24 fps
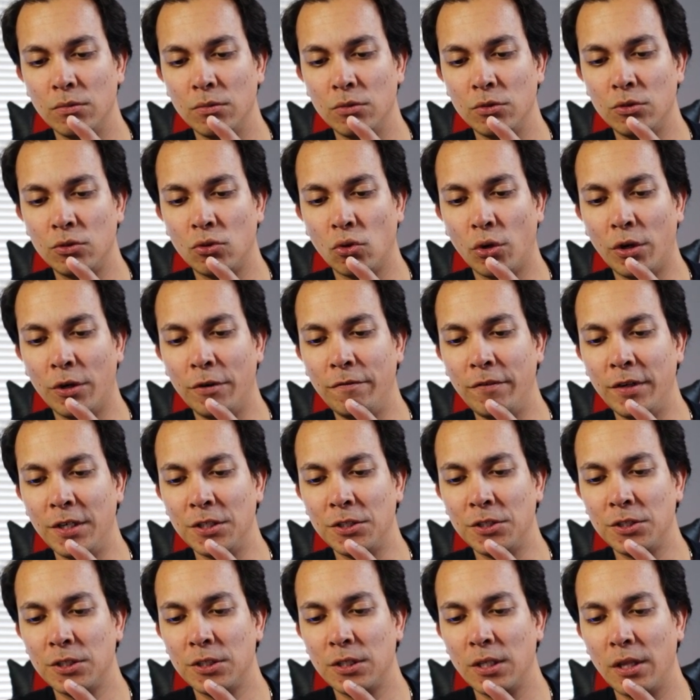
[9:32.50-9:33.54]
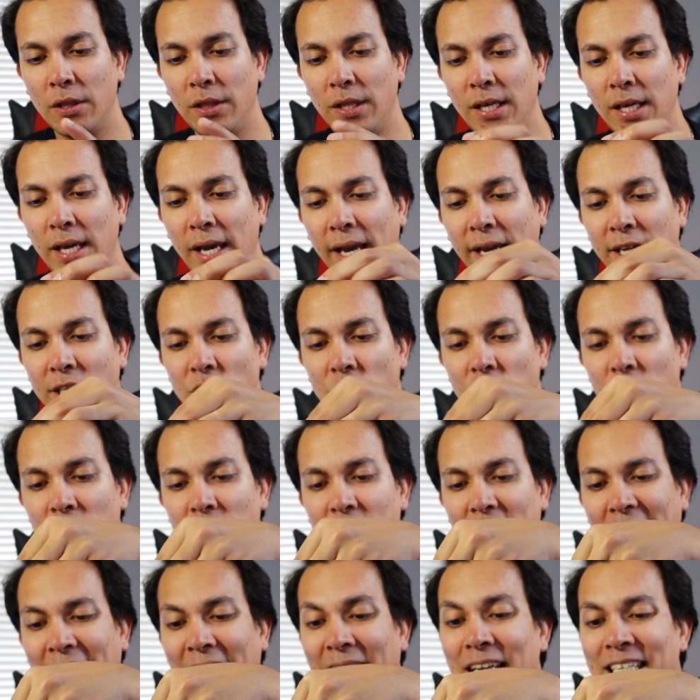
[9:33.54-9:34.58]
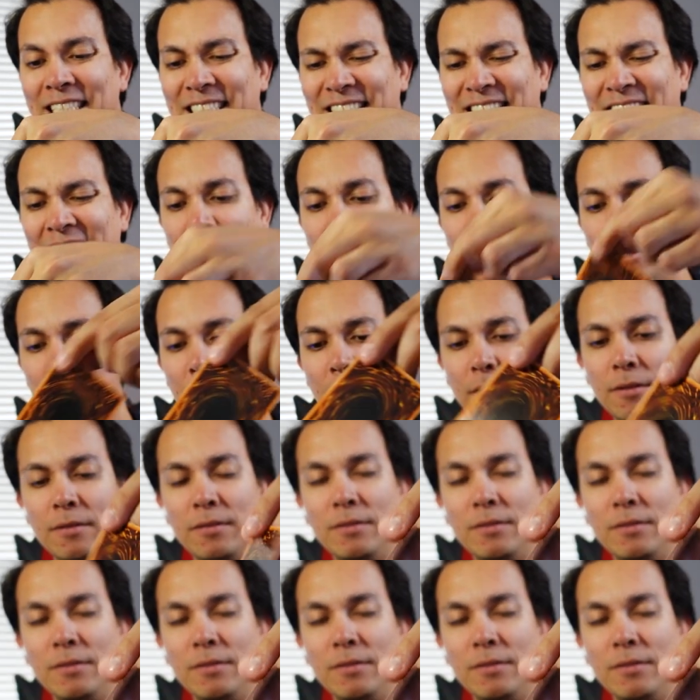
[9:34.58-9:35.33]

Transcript: Sorvis, the Ancient and Ascended,